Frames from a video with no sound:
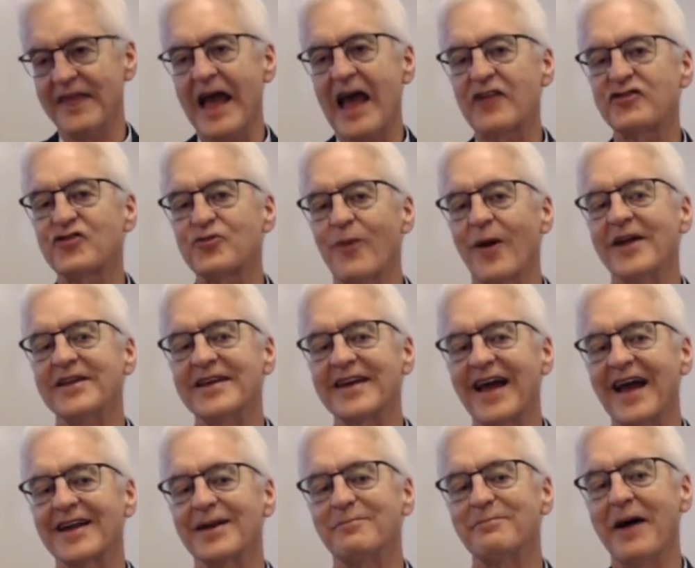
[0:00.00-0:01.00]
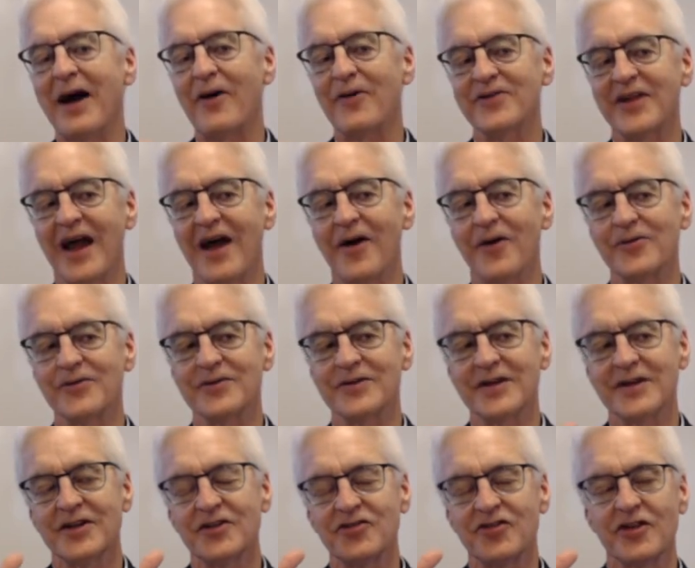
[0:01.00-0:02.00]
That's why you got to bow
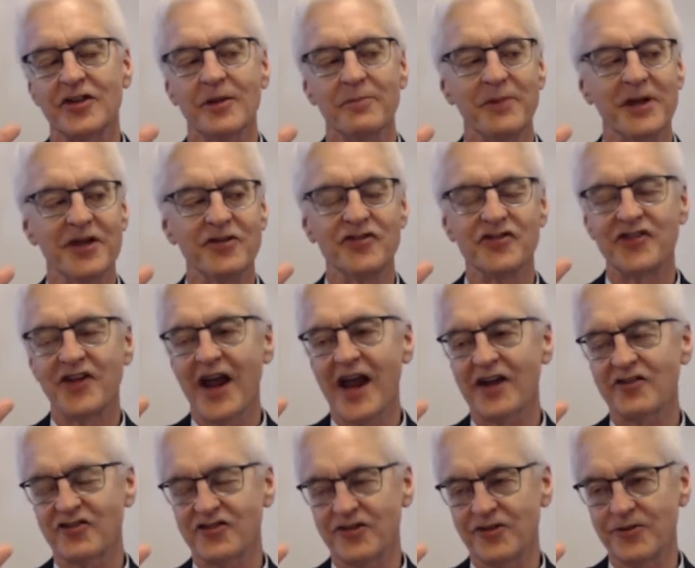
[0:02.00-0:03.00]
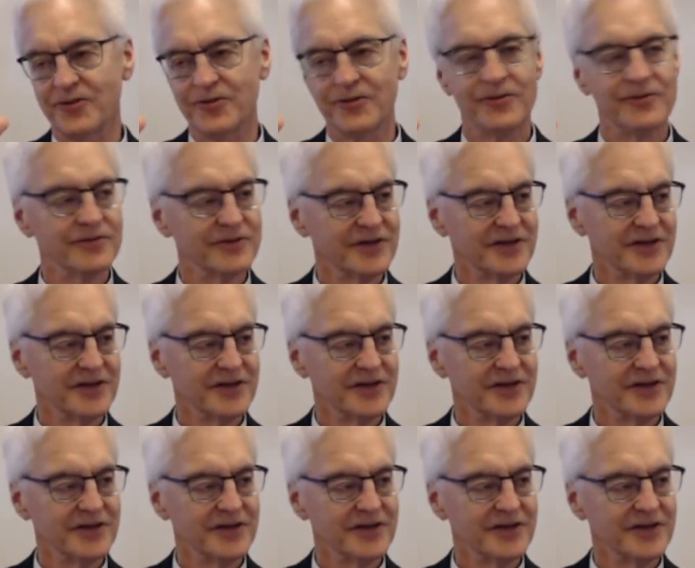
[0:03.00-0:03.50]
down to the big statue